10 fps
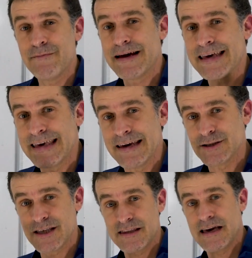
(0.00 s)
But
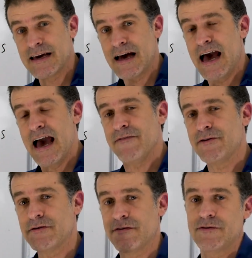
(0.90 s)
here's the thing,
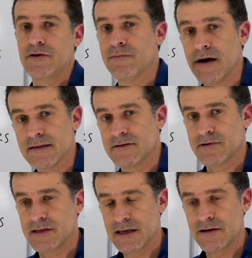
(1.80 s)
after a few months
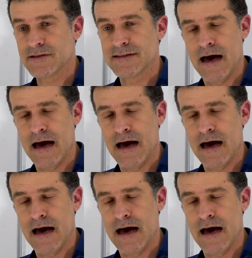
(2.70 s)
or years,